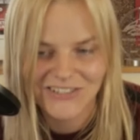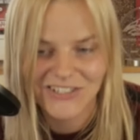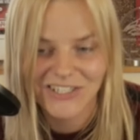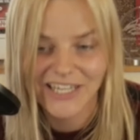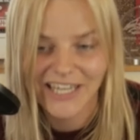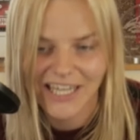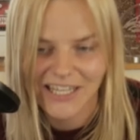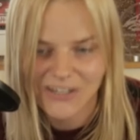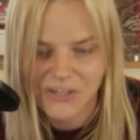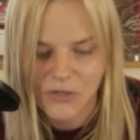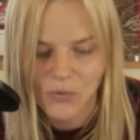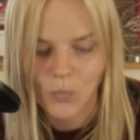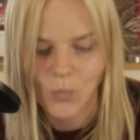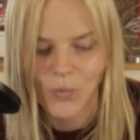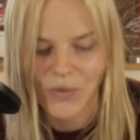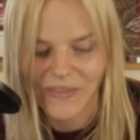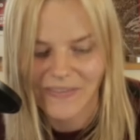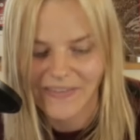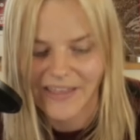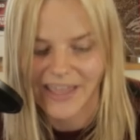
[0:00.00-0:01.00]
together
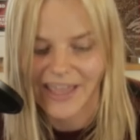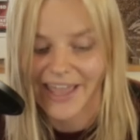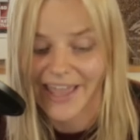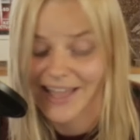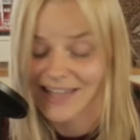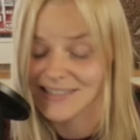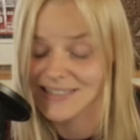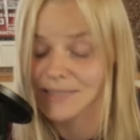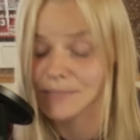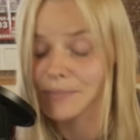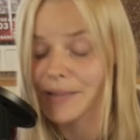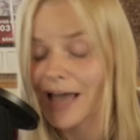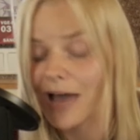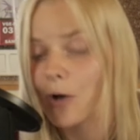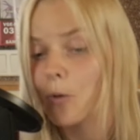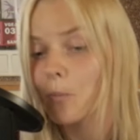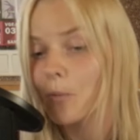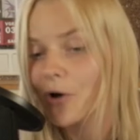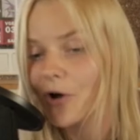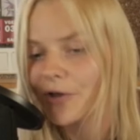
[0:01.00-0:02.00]
with the
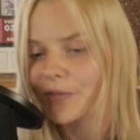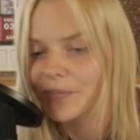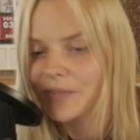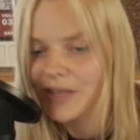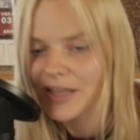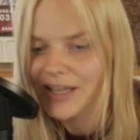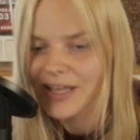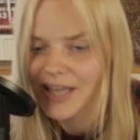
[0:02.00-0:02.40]
Hexablaumon.